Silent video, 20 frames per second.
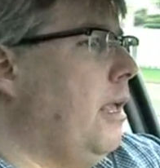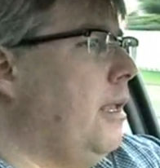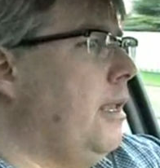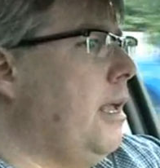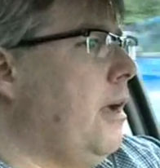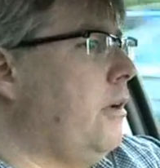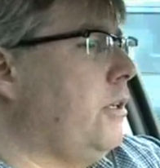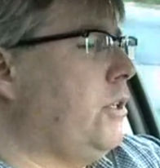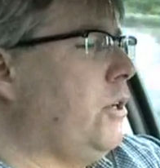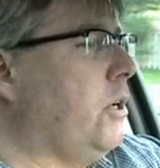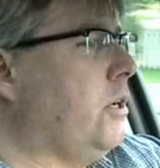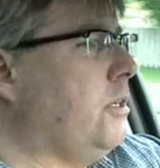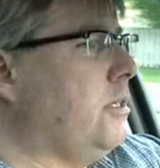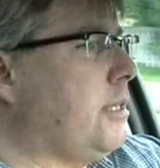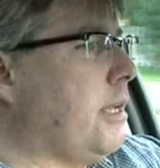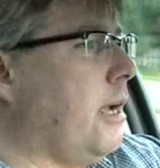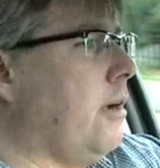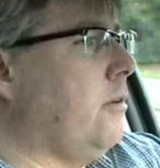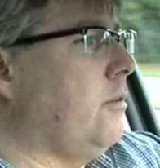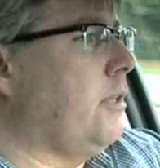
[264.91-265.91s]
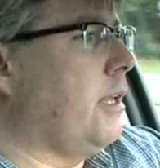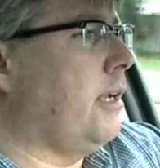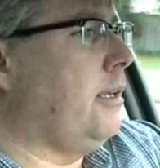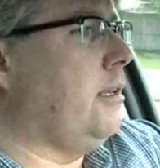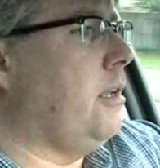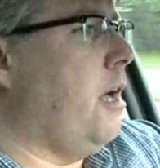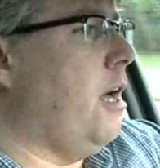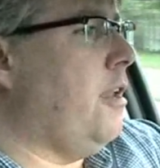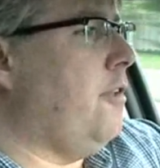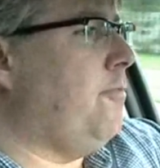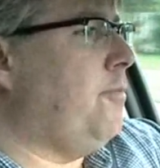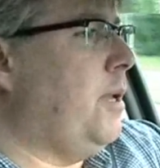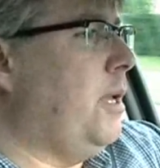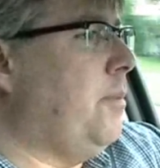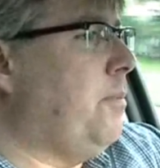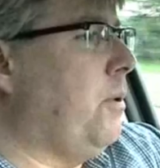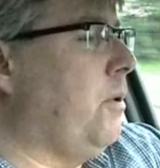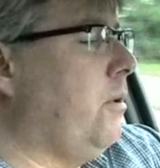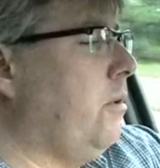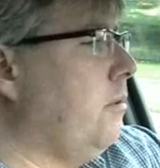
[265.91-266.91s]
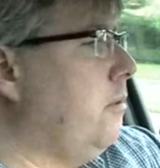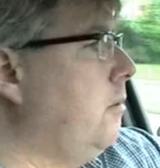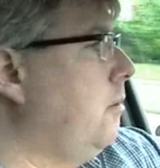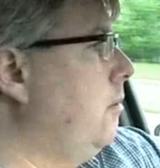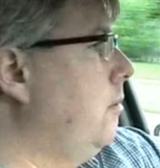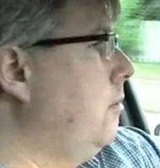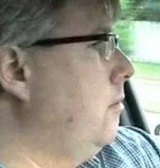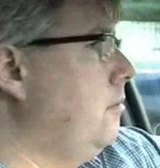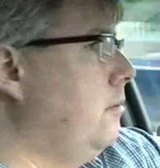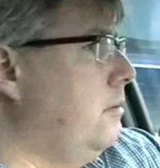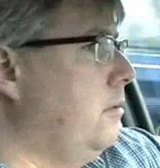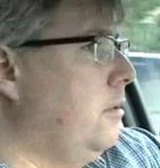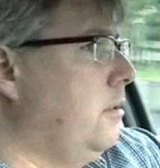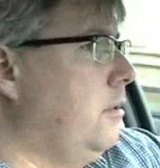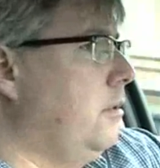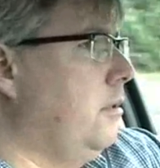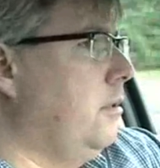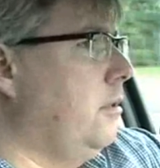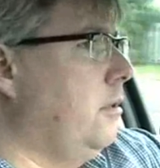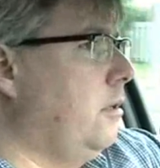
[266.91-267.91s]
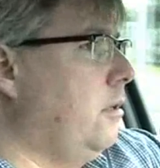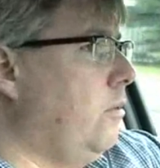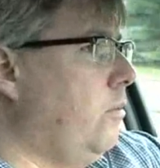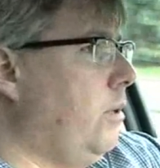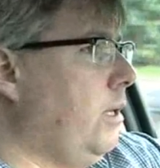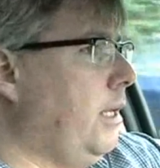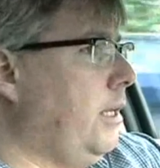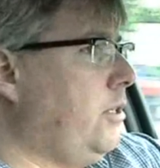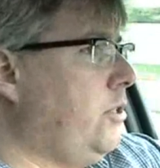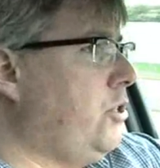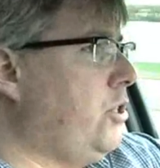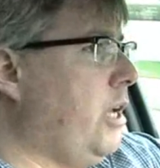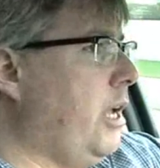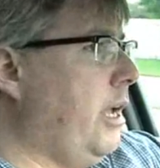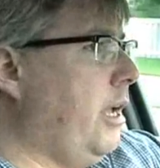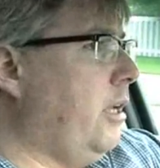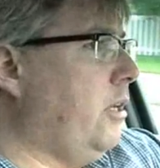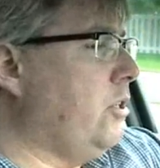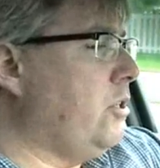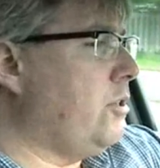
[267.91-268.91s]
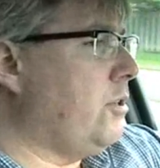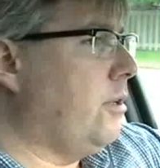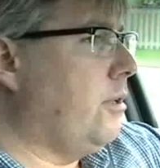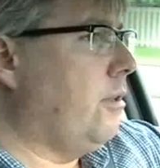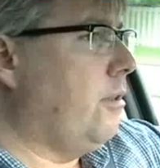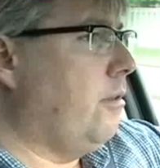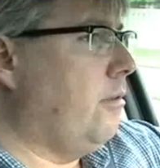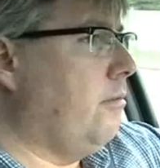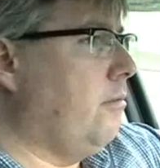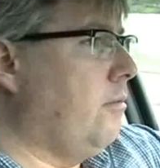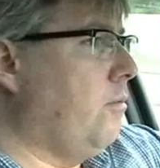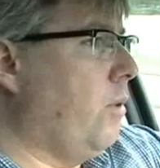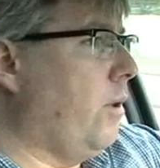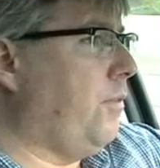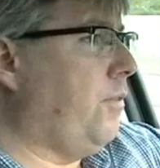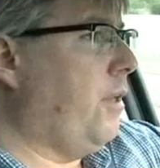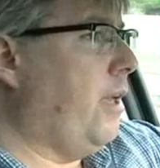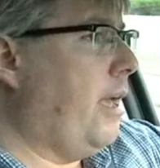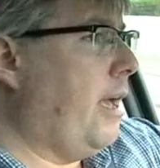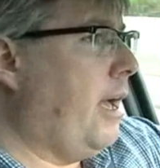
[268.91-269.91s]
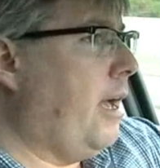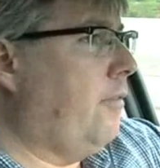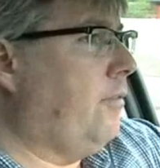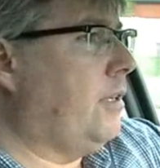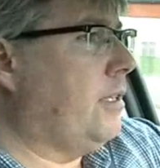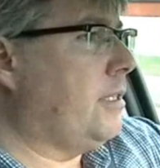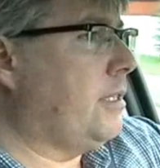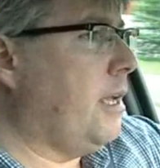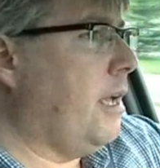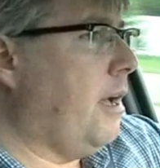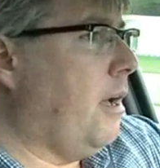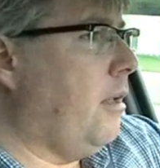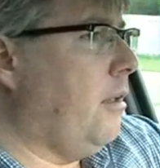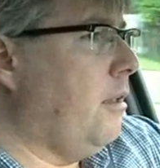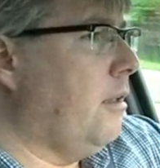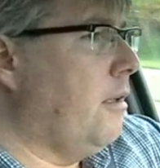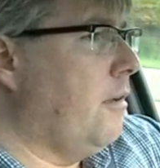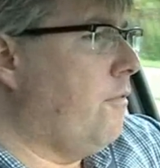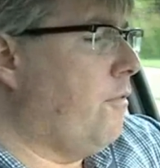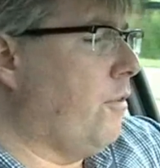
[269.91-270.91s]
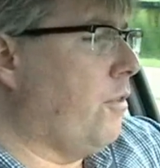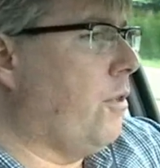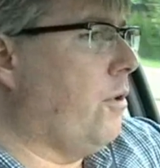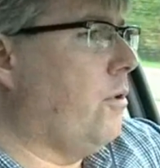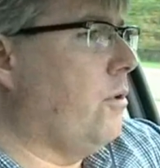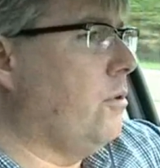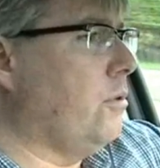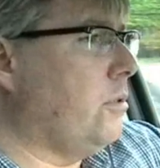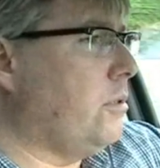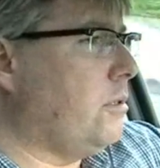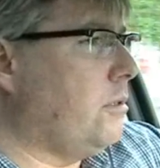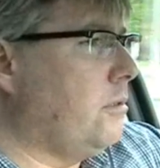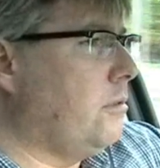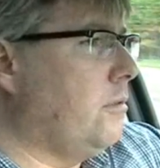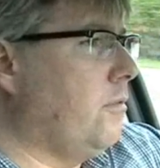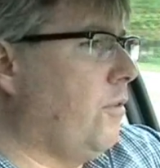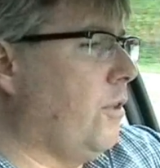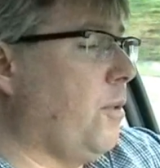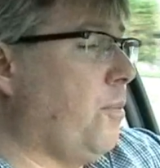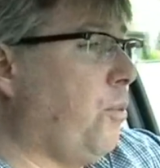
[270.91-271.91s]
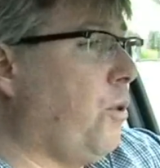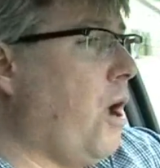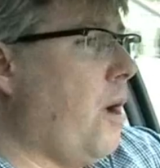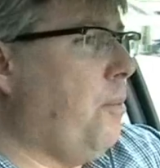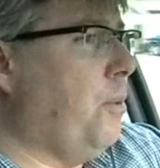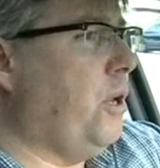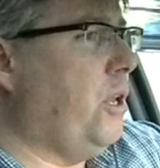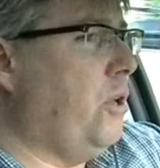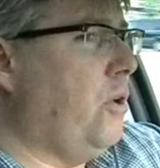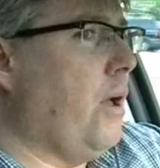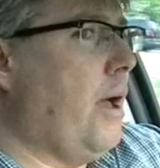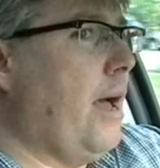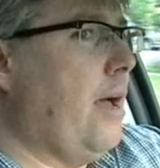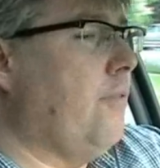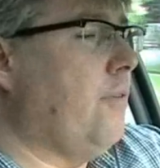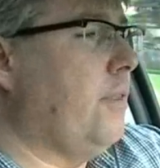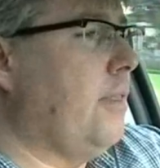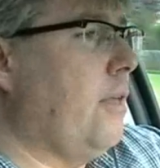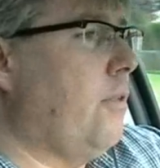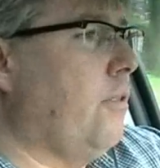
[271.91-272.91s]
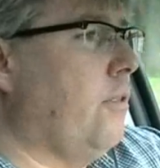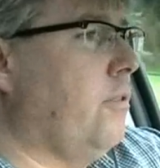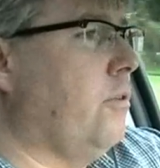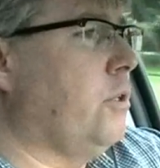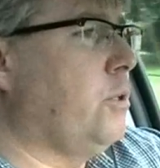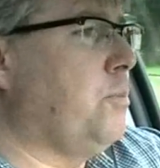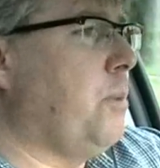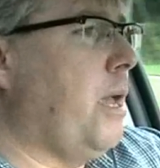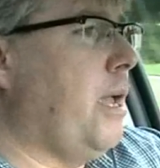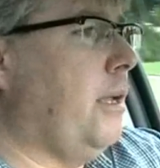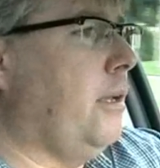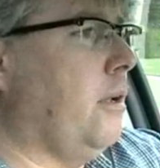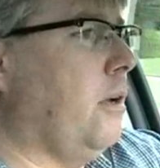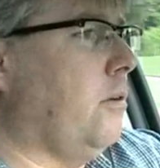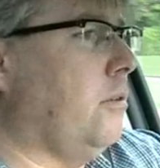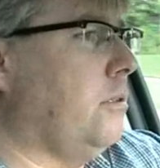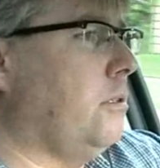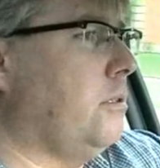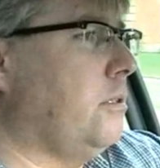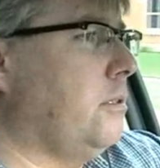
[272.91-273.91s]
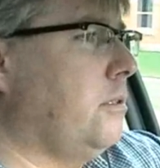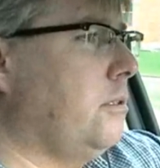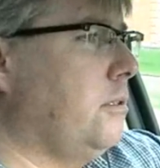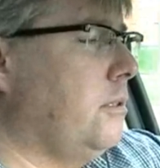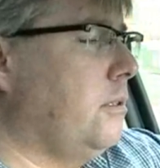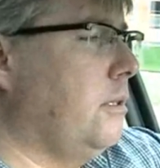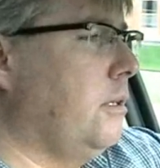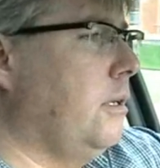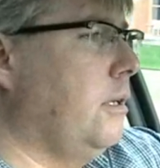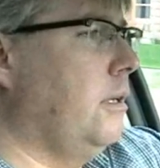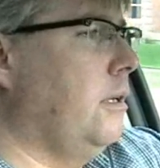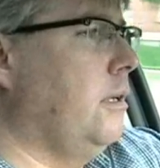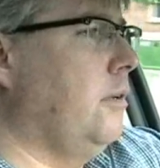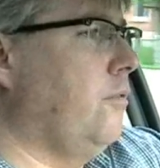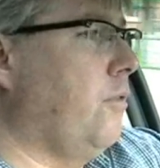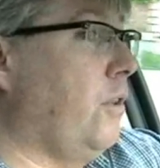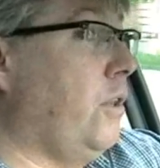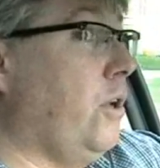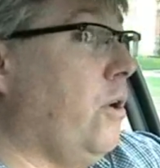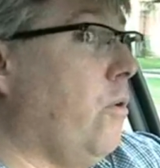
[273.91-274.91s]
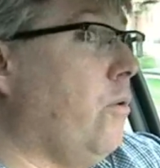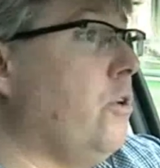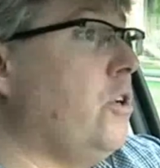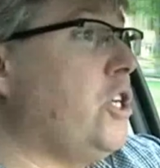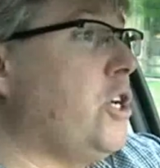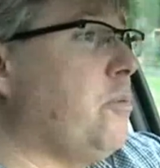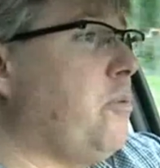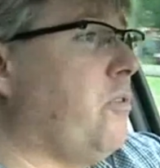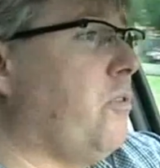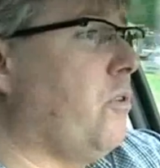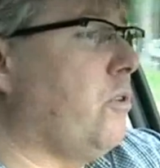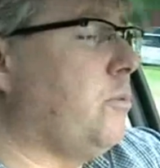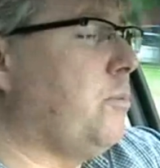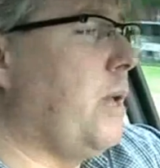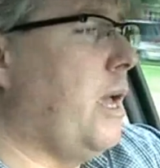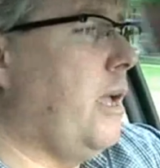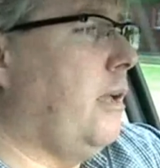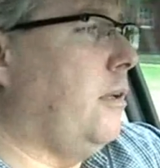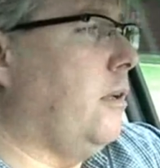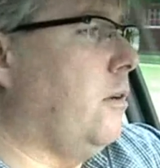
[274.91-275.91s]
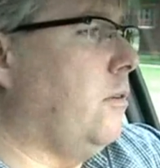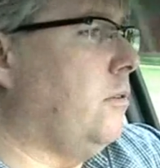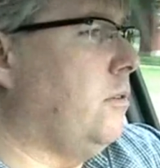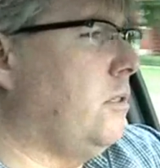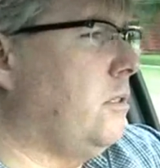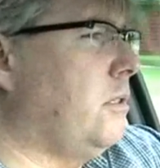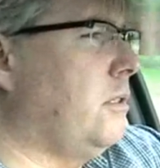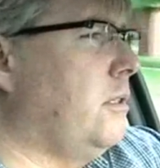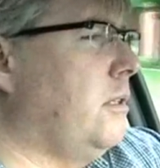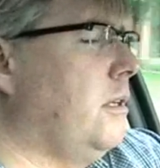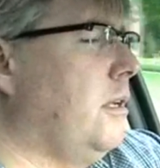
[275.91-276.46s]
Now it turns out that a lot of people will exchange what they have to sell for the property you have in those banknotes, for the ownership of those banknotes.